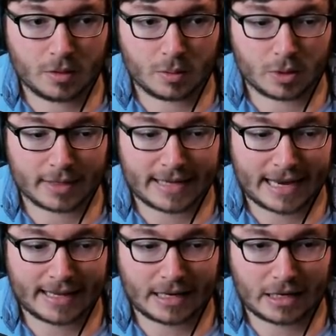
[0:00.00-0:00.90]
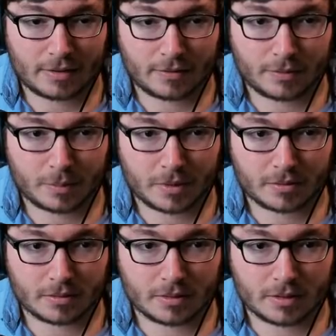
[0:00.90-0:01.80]
not getting anything from it,
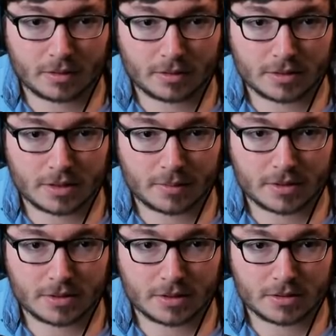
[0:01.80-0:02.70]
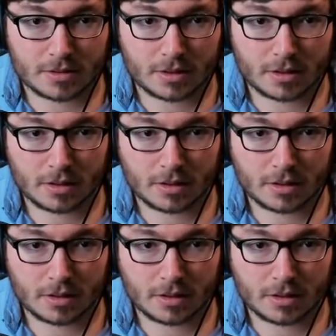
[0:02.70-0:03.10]
does that make sense?